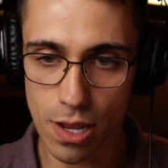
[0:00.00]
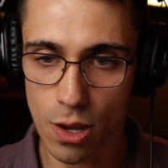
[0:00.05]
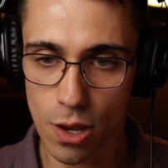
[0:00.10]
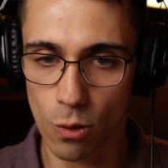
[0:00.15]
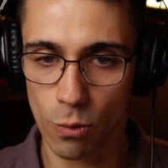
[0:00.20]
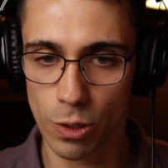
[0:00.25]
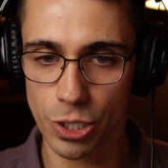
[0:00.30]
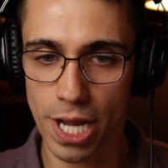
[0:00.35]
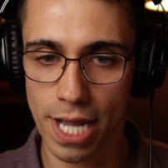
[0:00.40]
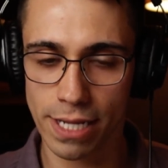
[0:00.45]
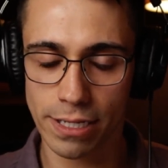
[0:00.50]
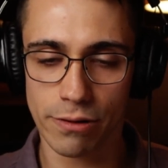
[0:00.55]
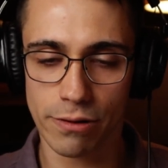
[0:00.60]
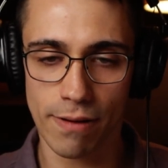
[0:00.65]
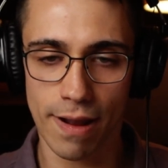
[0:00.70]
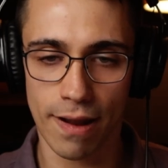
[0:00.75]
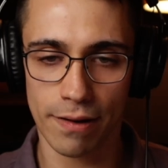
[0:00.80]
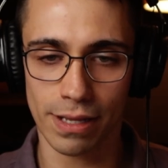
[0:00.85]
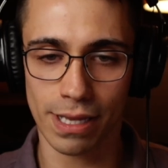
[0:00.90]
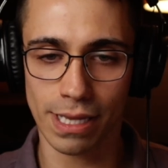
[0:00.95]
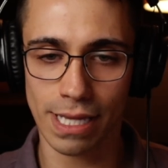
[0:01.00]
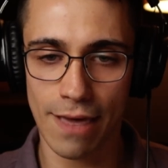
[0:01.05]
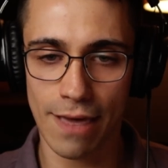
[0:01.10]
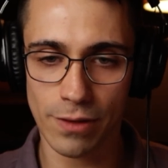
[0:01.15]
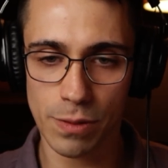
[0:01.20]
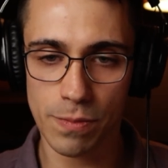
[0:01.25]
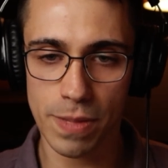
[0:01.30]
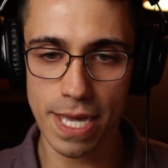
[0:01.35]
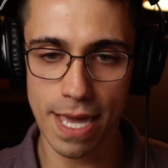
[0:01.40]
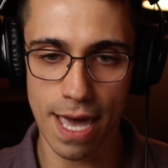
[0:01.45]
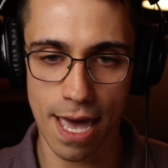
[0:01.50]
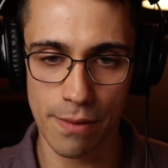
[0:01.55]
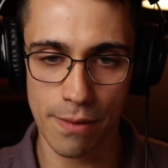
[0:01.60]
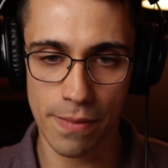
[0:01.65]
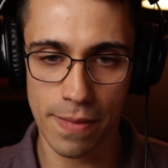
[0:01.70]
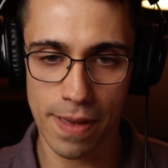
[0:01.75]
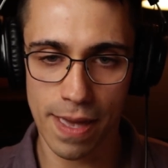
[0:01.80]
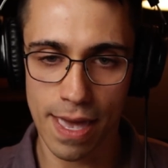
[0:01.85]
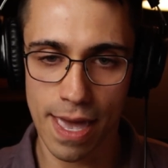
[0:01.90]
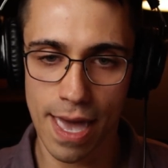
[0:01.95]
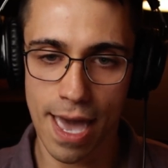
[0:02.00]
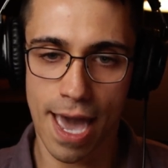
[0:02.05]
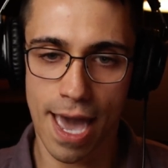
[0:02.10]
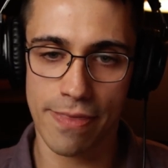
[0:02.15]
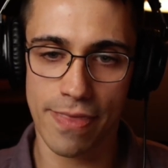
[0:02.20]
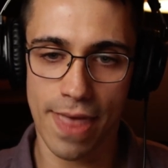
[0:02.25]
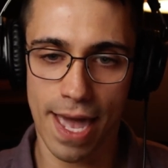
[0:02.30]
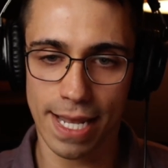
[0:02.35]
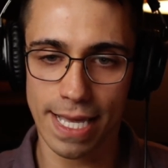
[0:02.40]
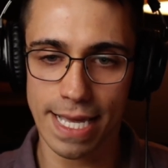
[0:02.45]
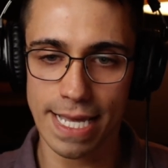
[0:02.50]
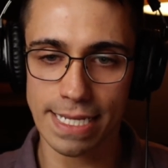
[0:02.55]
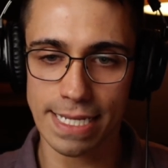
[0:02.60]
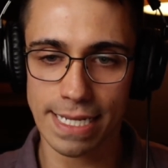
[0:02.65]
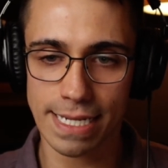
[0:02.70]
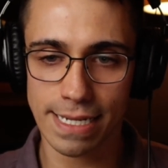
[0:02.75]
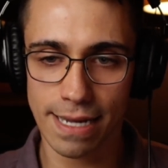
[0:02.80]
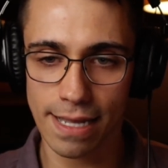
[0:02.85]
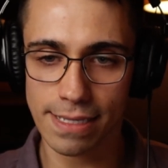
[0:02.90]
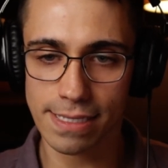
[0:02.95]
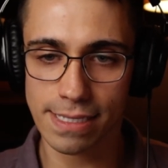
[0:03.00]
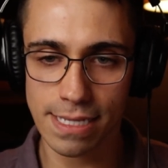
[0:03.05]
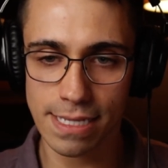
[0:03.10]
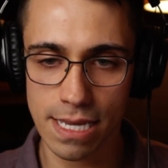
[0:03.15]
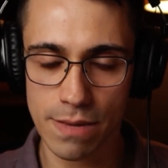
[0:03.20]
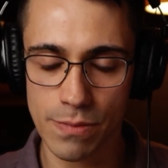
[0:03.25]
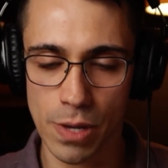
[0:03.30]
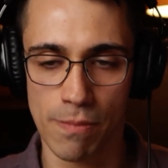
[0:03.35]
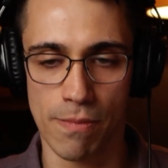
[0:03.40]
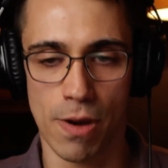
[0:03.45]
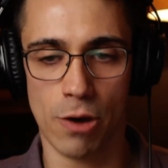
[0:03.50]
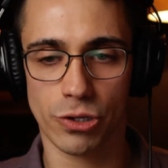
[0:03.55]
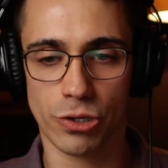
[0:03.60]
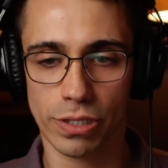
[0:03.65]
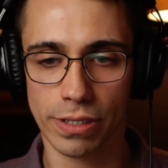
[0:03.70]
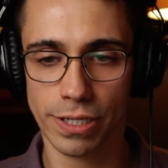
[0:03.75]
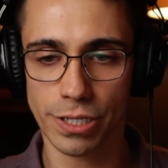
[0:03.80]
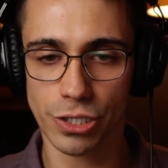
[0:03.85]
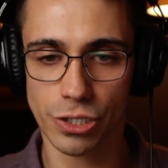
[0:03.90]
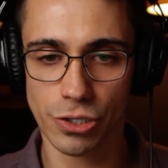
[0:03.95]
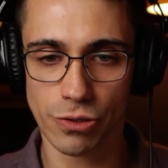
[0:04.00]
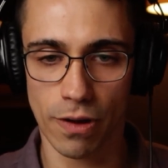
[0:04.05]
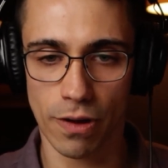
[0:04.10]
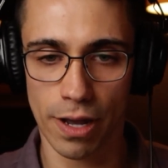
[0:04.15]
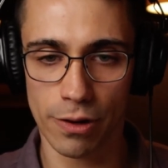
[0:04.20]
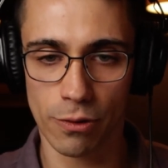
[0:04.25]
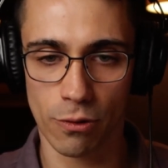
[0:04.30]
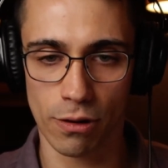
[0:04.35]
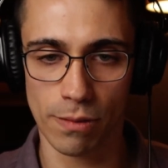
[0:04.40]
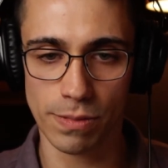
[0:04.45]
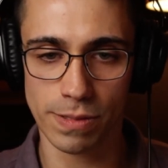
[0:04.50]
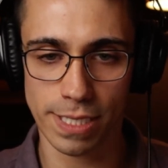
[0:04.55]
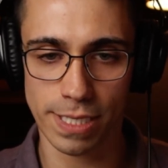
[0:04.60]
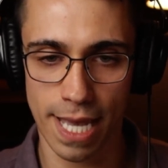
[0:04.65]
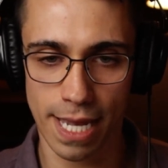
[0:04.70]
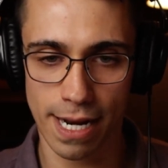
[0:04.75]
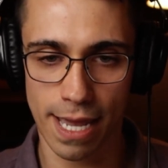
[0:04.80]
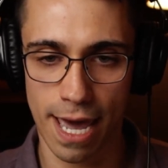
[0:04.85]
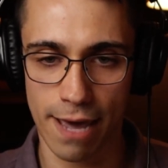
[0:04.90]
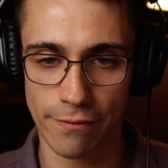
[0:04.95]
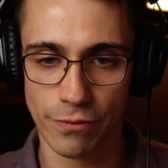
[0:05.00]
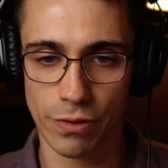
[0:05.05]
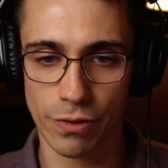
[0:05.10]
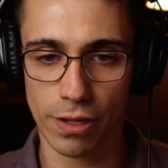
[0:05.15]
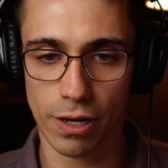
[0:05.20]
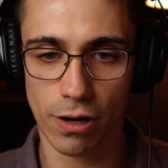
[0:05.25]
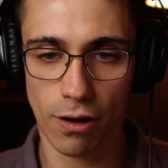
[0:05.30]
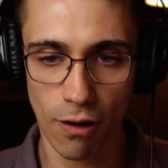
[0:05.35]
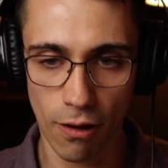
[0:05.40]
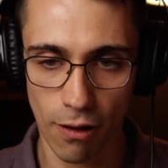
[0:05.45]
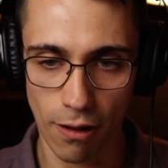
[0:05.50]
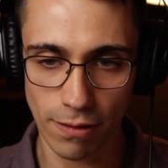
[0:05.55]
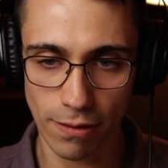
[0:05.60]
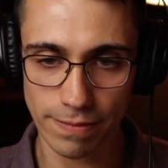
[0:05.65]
which ended around 11 p.m., and that he did not seem emotionally distraught or upset after the call.